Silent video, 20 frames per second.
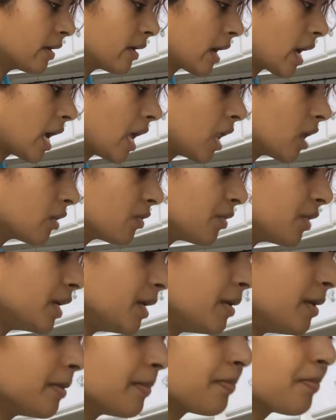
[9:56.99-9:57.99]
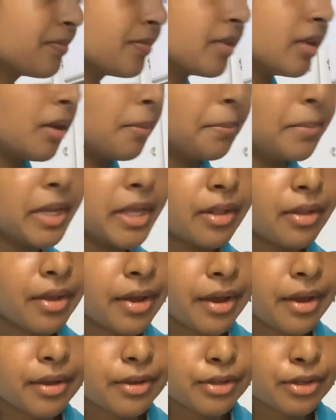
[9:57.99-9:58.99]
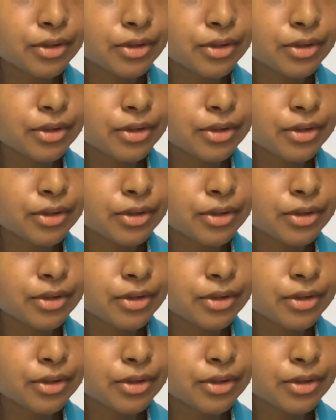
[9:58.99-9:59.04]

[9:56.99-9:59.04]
of calorie meal here.